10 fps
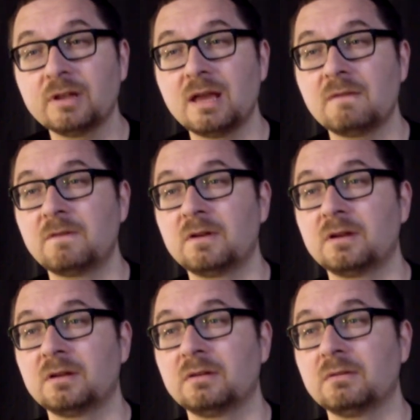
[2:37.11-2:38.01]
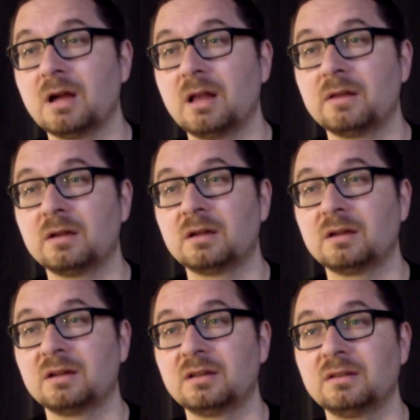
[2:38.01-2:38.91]
have a
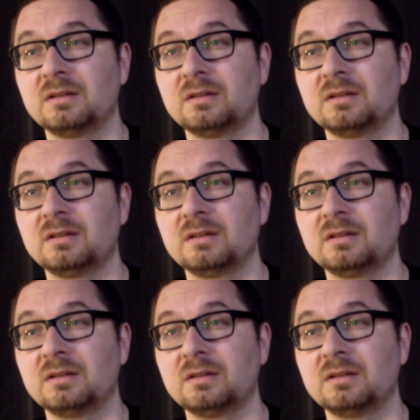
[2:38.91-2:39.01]
rather